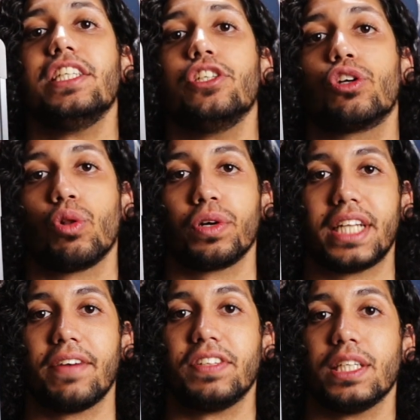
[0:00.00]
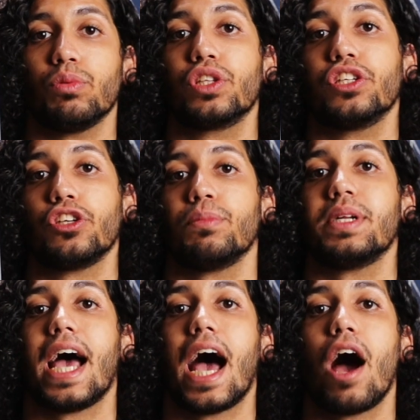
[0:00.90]
in your caloric deficit will determine
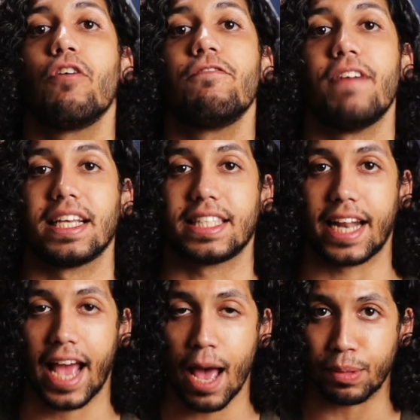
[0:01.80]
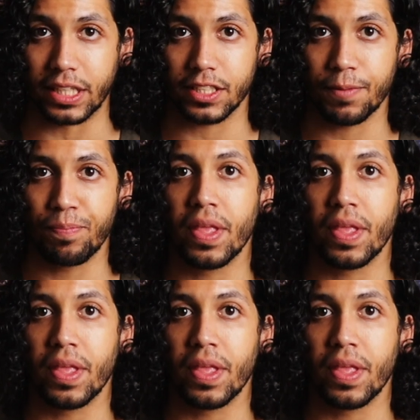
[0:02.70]
how fast that happens.